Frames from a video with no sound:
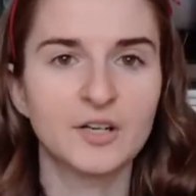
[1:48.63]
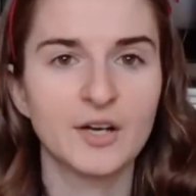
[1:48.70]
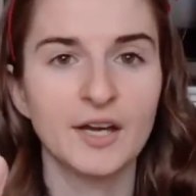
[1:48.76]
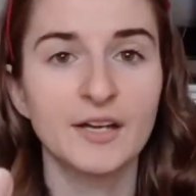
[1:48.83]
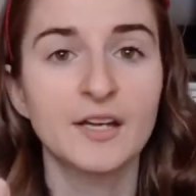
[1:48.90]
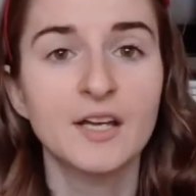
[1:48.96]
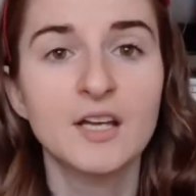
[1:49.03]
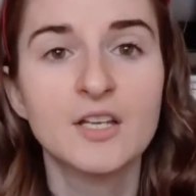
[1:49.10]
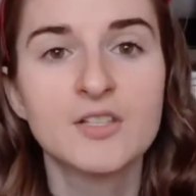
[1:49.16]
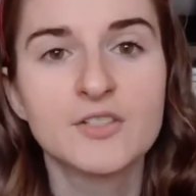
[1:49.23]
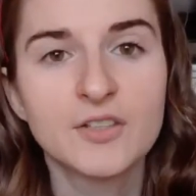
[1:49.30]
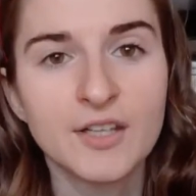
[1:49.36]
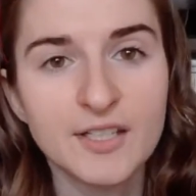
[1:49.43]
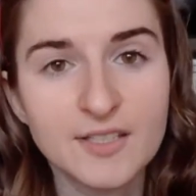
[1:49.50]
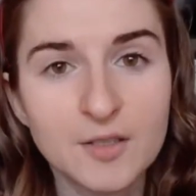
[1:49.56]
Okay.
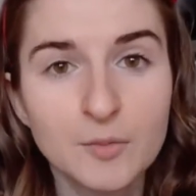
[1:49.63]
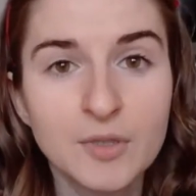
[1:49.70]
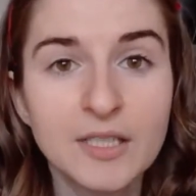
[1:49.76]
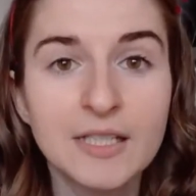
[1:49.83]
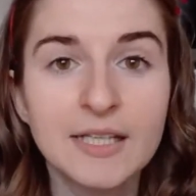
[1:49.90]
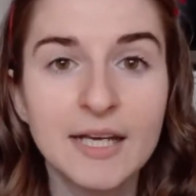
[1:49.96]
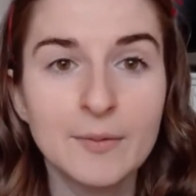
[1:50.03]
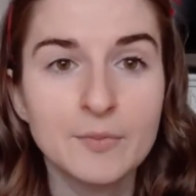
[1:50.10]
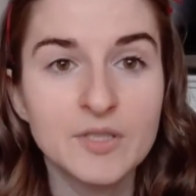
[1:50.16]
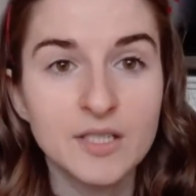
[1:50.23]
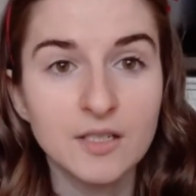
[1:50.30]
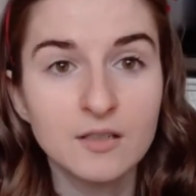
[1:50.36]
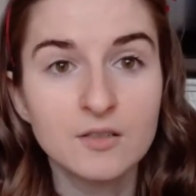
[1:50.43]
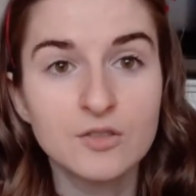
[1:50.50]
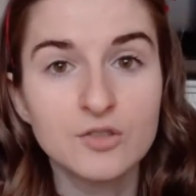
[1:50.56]
So that's completely
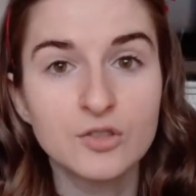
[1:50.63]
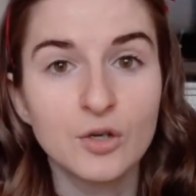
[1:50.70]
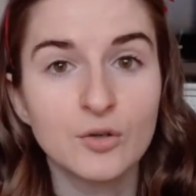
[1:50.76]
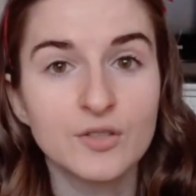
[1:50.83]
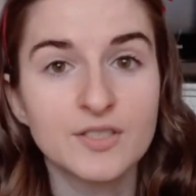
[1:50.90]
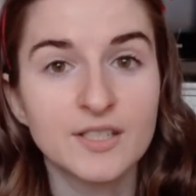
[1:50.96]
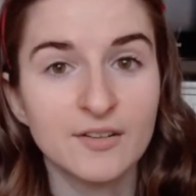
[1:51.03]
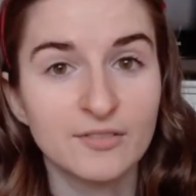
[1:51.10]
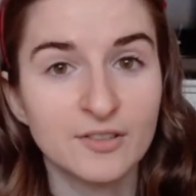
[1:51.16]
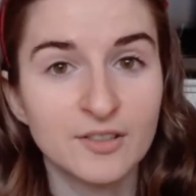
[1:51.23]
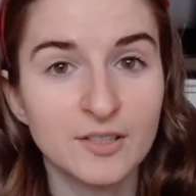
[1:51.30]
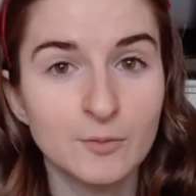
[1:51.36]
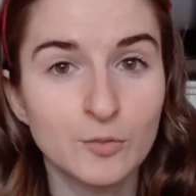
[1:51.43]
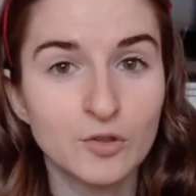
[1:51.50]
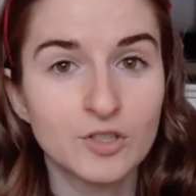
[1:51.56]
empty. So it's
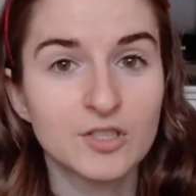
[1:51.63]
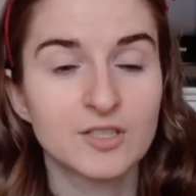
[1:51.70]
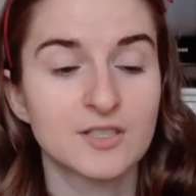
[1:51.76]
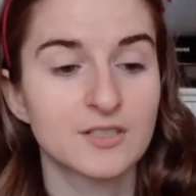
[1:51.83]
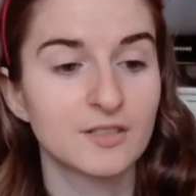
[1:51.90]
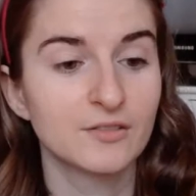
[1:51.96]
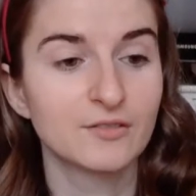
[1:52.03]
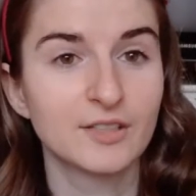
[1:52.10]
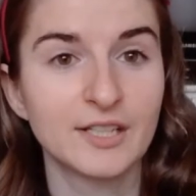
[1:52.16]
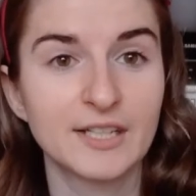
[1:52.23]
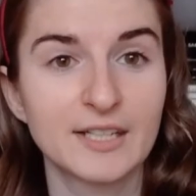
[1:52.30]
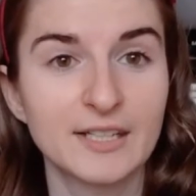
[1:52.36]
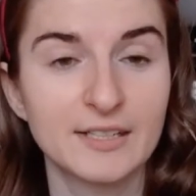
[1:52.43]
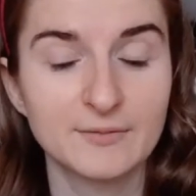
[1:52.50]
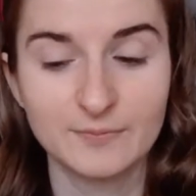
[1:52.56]
definitely more just of
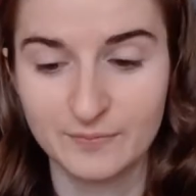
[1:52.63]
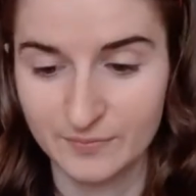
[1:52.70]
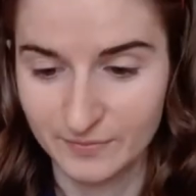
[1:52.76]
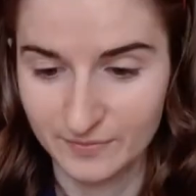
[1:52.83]
like a,